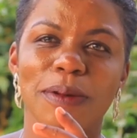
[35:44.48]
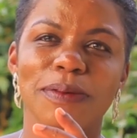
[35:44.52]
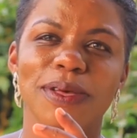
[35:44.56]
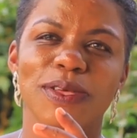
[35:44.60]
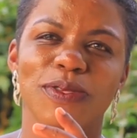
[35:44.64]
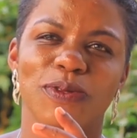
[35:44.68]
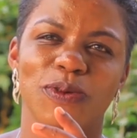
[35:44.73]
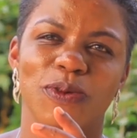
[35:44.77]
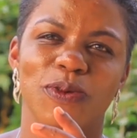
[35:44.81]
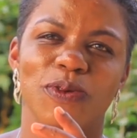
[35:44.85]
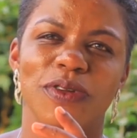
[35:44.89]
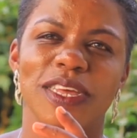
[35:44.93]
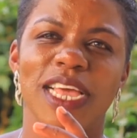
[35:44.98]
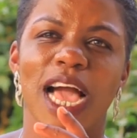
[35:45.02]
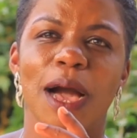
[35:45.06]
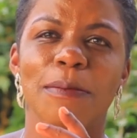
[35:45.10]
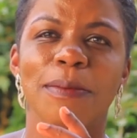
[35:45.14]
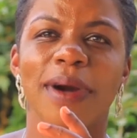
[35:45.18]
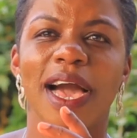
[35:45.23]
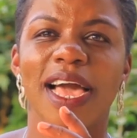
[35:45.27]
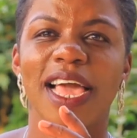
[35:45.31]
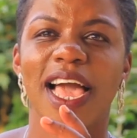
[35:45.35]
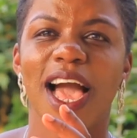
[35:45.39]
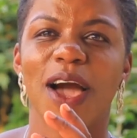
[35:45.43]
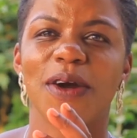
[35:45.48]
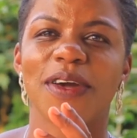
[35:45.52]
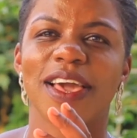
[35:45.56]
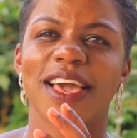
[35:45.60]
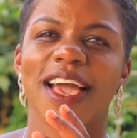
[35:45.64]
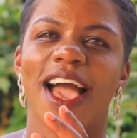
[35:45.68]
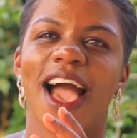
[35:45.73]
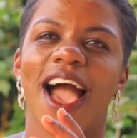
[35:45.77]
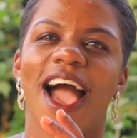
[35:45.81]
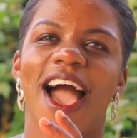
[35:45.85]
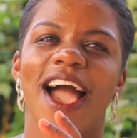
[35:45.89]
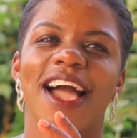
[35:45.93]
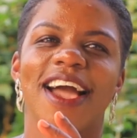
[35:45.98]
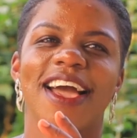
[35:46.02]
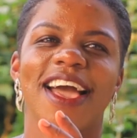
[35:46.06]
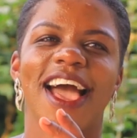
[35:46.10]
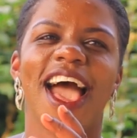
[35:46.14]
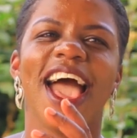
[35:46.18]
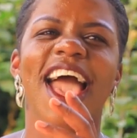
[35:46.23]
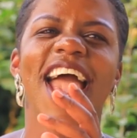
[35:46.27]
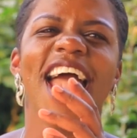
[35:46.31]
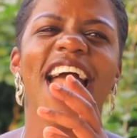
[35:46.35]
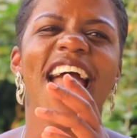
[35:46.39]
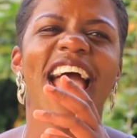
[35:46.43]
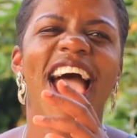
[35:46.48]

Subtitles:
urabizi ukuntu yambwa yawe nganga